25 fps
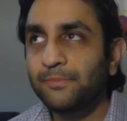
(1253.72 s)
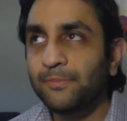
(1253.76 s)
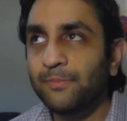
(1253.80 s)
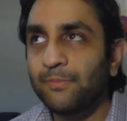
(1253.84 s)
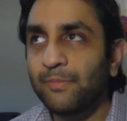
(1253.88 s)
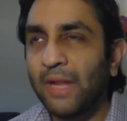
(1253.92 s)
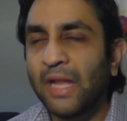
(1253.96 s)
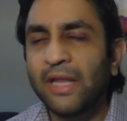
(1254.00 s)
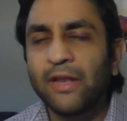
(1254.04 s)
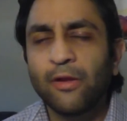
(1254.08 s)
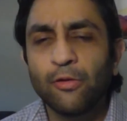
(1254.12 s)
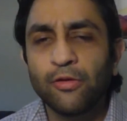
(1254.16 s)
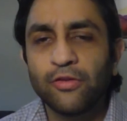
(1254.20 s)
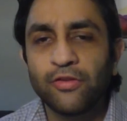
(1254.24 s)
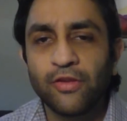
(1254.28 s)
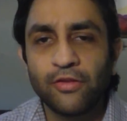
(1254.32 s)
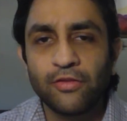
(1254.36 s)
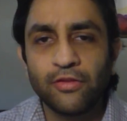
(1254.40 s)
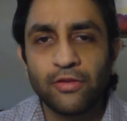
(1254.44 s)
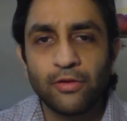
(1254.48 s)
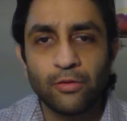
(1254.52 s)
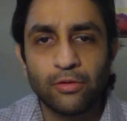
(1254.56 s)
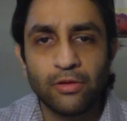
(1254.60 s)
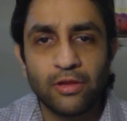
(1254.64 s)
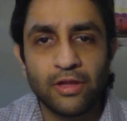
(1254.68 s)
I know it
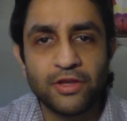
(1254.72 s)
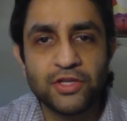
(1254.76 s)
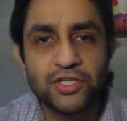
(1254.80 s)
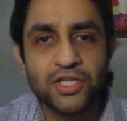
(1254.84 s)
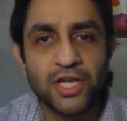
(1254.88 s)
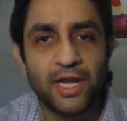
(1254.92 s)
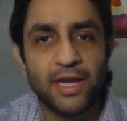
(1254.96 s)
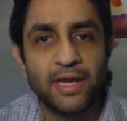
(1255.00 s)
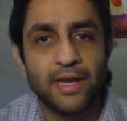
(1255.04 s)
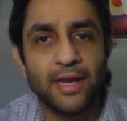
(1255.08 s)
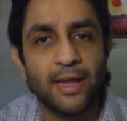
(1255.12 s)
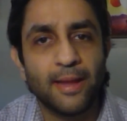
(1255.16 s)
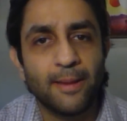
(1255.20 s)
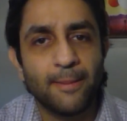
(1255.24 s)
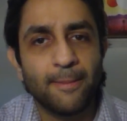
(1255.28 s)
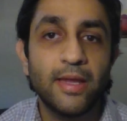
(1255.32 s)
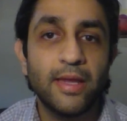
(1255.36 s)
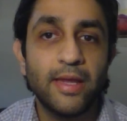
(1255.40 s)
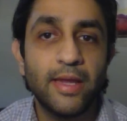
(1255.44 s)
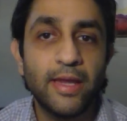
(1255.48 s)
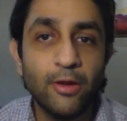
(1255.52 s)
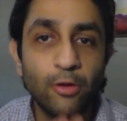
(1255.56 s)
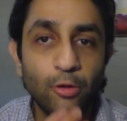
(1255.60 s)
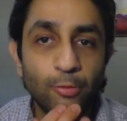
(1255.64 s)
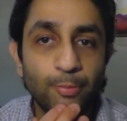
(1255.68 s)
sounds a little cliched.
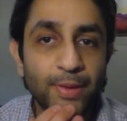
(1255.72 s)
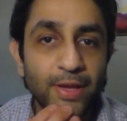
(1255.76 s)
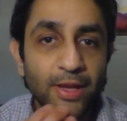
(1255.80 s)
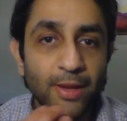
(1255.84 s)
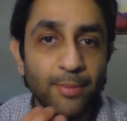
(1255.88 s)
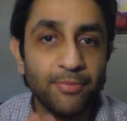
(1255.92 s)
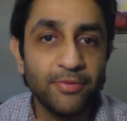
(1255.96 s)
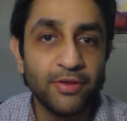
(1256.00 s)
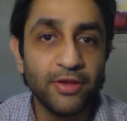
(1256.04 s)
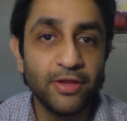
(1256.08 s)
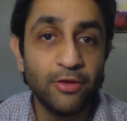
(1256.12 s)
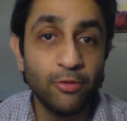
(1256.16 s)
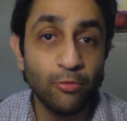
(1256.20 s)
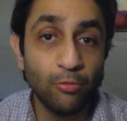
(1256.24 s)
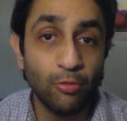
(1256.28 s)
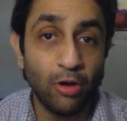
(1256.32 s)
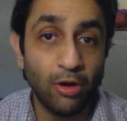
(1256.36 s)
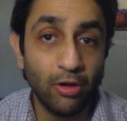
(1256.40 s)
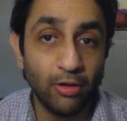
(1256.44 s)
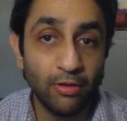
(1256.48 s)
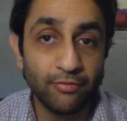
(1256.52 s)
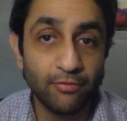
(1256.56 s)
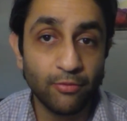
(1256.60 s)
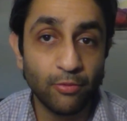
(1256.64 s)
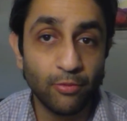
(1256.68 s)
It'll be up to you
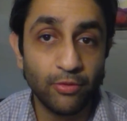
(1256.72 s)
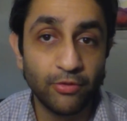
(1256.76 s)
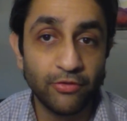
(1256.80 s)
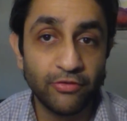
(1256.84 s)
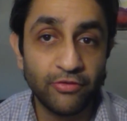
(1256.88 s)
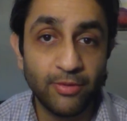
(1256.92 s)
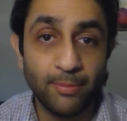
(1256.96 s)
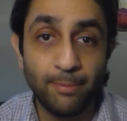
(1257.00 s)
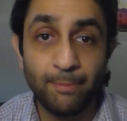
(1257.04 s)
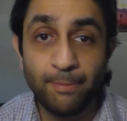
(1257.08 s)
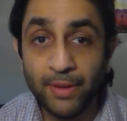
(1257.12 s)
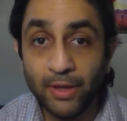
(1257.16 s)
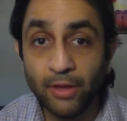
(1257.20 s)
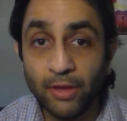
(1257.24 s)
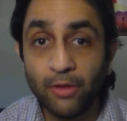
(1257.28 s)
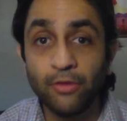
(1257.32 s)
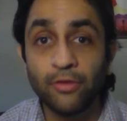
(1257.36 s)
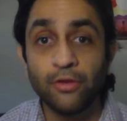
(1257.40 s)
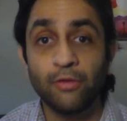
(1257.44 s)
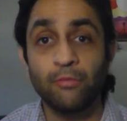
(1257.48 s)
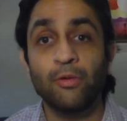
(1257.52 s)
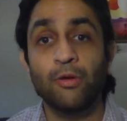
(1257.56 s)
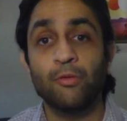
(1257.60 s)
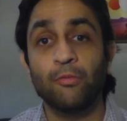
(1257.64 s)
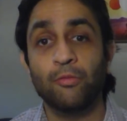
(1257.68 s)
all, of course, to
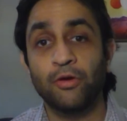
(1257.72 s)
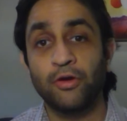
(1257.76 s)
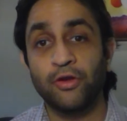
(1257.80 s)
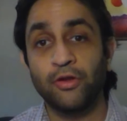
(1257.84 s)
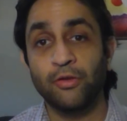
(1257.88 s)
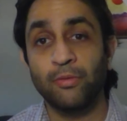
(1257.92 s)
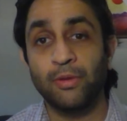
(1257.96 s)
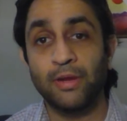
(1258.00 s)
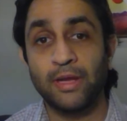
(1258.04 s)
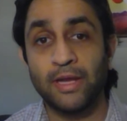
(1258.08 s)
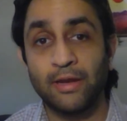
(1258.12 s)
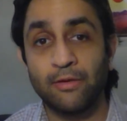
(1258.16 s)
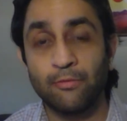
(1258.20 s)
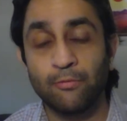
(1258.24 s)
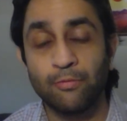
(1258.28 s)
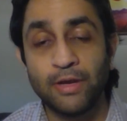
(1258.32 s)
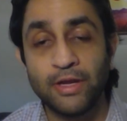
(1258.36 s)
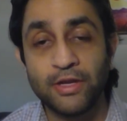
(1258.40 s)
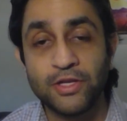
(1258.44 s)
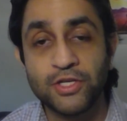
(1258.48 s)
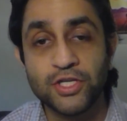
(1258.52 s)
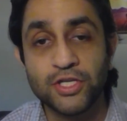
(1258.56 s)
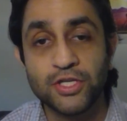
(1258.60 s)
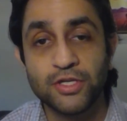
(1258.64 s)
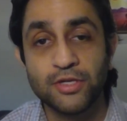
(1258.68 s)
build on what we're doing and
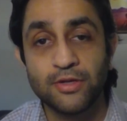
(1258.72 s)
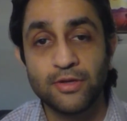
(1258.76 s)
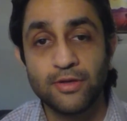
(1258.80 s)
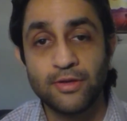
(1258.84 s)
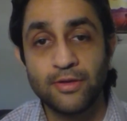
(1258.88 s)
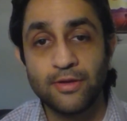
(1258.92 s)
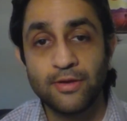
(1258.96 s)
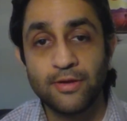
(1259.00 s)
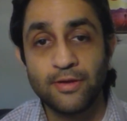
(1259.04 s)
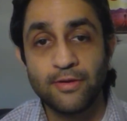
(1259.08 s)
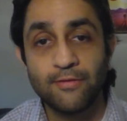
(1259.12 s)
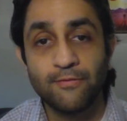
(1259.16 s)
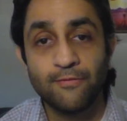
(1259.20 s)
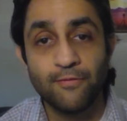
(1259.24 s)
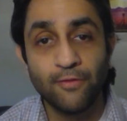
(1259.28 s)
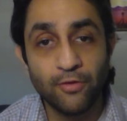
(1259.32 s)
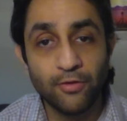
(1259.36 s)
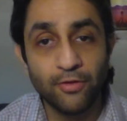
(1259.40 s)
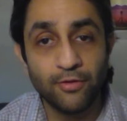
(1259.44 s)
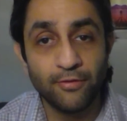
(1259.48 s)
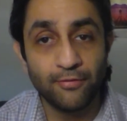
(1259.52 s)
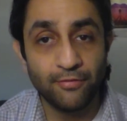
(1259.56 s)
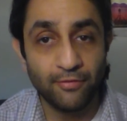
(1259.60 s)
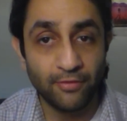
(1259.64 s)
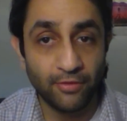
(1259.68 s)
reach
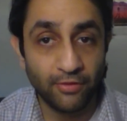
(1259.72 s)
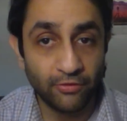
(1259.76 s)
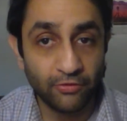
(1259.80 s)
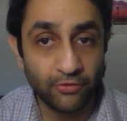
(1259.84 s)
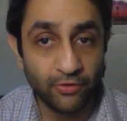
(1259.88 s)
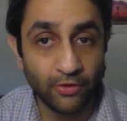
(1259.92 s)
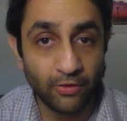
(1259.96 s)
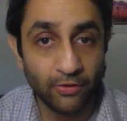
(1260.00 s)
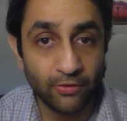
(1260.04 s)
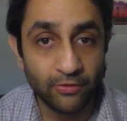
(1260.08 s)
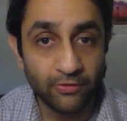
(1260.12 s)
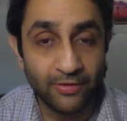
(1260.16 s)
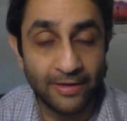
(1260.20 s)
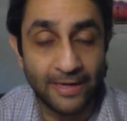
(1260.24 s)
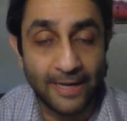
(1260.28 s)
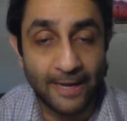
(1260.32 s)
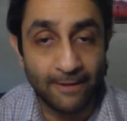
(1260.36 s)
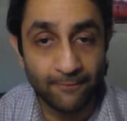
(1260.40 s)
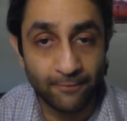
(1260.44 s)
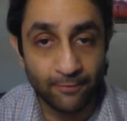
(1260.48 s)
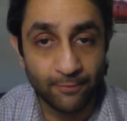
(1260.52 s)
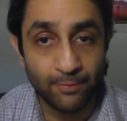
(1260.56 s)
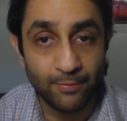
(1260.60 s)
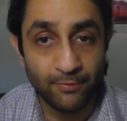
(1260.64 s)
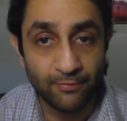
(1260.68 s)
further for the stars than
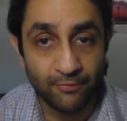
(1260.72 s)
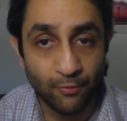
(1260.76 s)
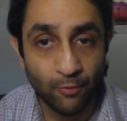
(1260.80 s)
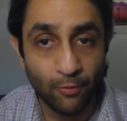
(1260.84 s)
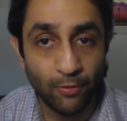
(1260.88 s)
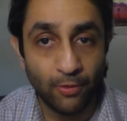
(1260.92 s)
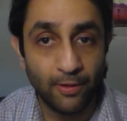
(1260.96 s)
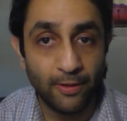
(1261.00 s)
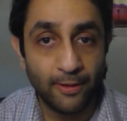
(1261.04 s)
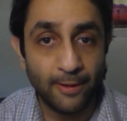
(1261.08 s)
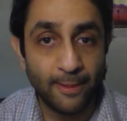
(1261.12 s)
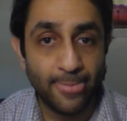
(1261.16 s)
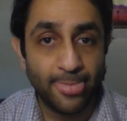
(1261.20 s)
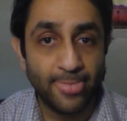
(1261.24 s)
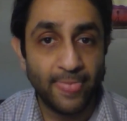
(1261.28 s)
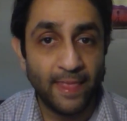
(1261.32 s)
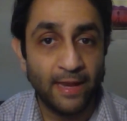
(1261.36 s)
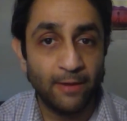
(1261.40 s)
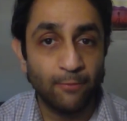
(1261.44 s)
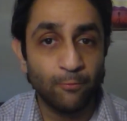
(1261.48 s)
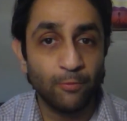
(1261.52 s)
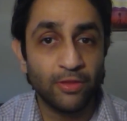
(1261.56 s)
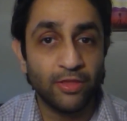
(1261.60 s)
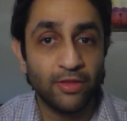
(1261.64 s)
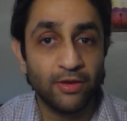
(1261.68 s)
ever before.
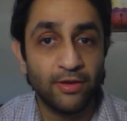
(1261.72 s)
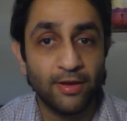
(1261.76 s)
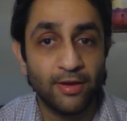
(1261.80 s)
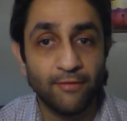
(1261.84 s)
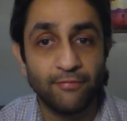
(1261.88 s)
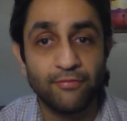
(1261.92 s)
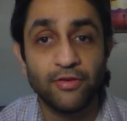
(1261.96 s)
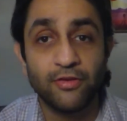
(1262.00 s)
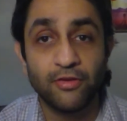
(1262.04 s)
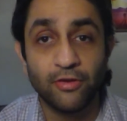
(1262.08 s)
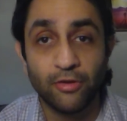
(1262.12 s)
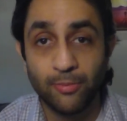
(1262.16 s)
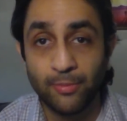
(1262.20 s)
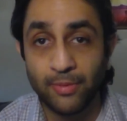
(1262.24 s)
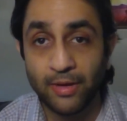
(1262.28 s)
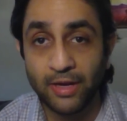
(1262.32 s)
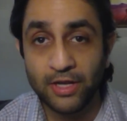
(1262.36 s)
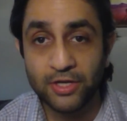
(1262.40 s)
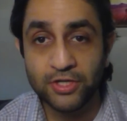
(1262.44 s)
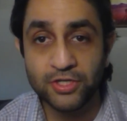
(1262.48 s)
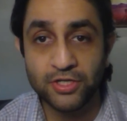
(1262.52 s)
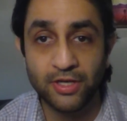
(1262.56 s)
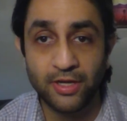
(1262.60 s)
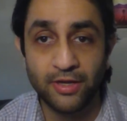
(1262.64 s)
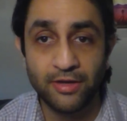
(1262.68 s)
And with enough
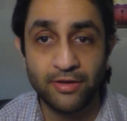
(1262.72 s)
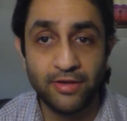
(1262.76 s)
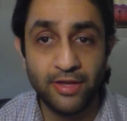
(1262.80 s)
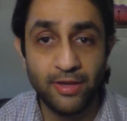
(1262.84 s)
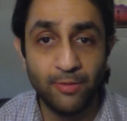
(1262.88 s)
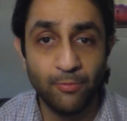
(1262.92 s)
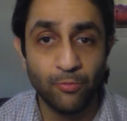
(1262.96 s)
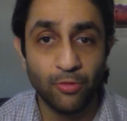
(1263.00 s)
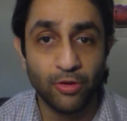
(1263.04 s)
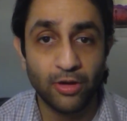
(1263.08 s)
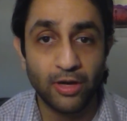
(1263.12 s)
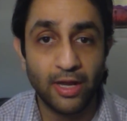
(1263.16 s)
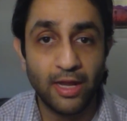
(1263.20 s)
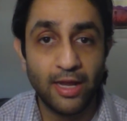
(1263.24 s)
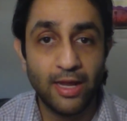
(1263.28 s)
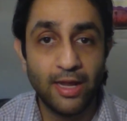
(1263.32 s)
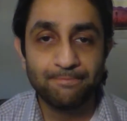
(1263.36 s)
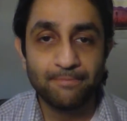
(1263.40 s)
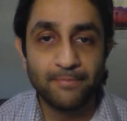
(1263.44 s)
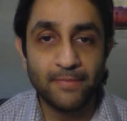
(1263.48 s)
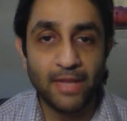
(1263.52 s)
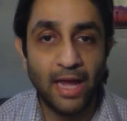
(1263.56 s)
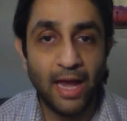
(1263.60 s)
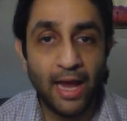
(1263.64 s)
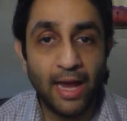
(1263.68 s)
determination and teamwork,
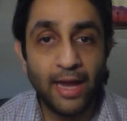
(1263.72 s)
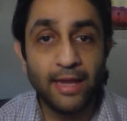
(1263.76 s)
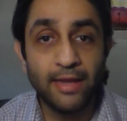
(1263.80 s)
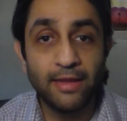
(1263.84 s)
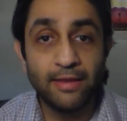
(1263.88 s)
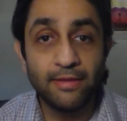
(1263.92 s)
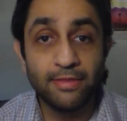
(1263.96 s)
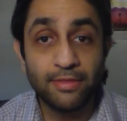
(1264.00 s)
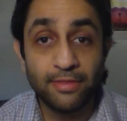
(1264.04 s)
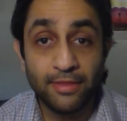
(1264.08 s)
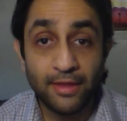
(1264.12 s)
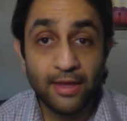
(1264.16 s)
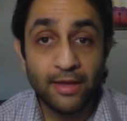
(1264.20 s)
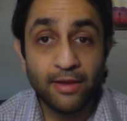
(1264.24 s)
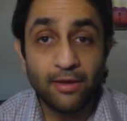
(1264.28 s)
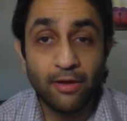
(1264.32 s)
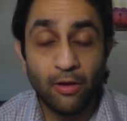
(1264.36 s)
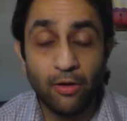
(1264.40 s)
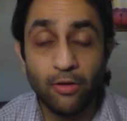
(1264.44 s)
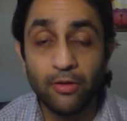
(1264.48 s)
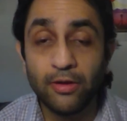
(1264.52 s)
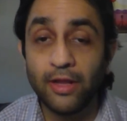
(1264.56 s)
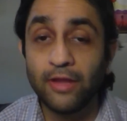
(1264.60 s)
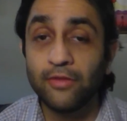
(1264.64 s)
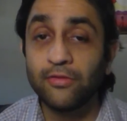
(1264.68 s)
I think
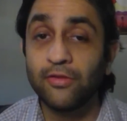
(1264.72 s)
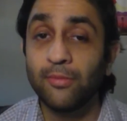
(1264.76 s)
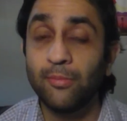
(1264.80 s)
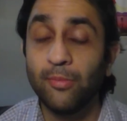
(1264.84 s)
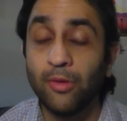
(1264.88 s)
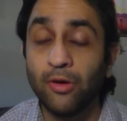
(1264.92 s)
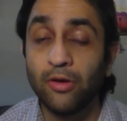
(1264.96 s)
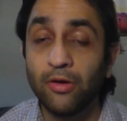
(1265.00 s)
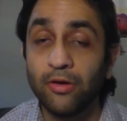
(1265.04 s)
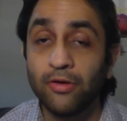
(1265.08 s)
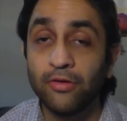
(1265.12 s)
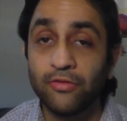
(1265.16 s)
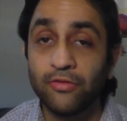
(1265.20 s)
colonizing Mars